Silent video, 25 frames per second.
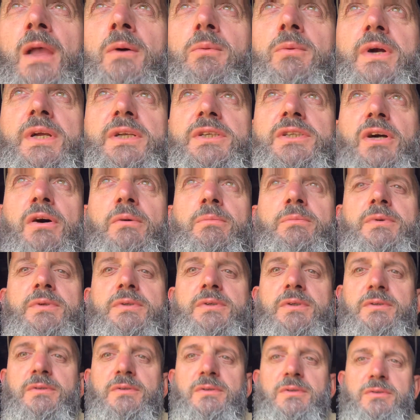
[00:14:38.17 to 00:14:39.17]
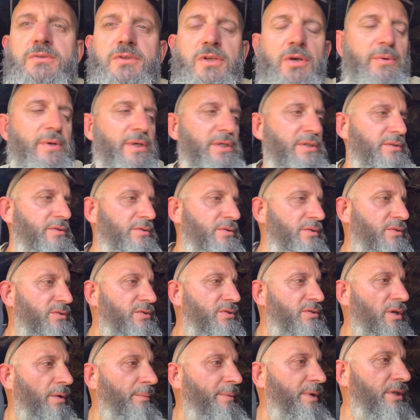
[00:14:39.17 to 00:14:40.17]
which I'm doing
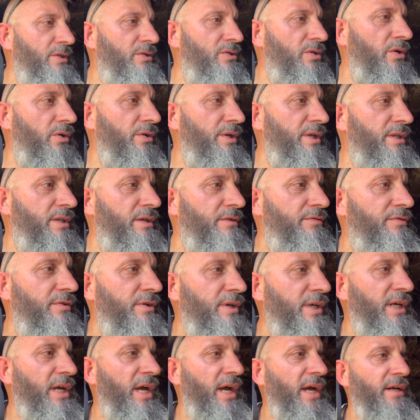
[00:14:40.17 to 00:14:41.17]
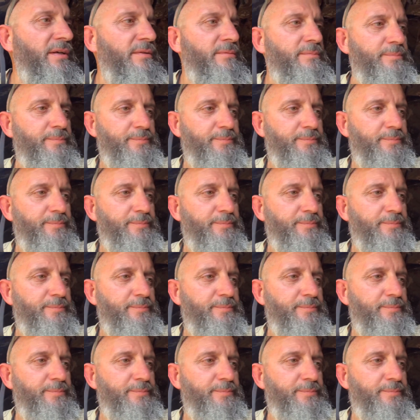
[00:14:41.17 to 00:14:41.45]
something slightly different again.